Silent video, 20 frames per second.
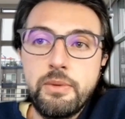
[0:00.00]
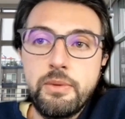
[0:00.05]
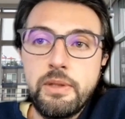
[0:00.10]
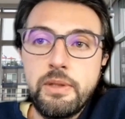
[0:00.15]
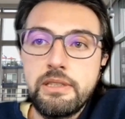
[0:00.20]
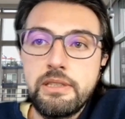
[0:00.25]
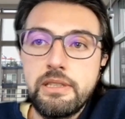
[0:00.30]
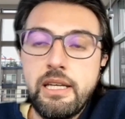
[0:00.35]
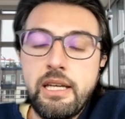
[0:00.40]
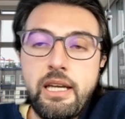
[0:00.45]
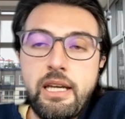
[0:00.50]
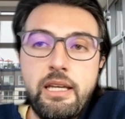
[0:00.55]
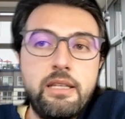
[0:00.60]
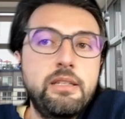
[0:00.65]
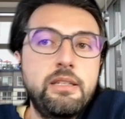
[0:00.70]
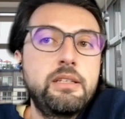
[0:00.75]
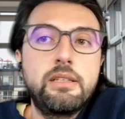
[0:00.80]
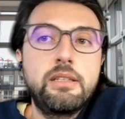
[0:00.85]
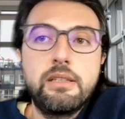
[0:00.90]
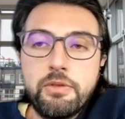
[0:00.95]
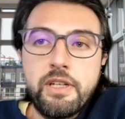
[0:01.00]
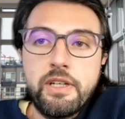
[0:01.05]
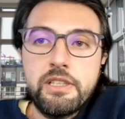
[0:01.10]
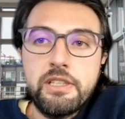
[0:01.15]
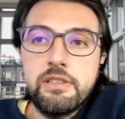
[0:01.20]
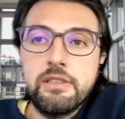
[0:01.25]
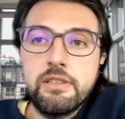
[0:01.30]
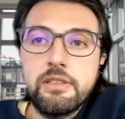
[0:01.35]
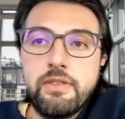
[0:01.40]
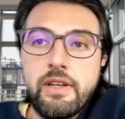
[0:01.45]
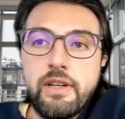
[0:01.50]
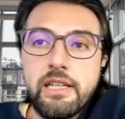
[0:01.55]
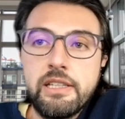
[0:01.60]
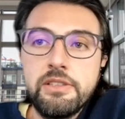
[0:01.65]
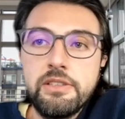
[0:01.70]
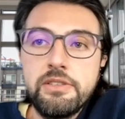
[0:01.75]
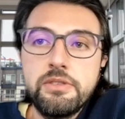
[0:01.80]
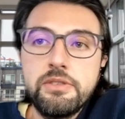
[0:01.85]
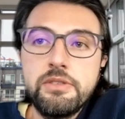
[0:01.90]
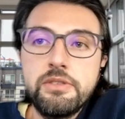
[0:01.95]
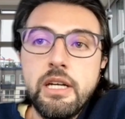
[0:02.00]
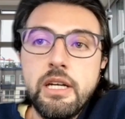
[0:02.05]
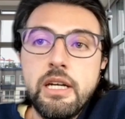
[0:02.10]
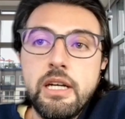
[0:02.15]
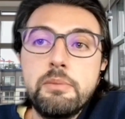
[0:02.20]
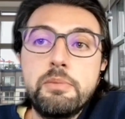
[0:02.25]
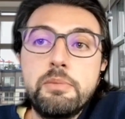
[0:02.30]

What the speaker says: with a professional advisor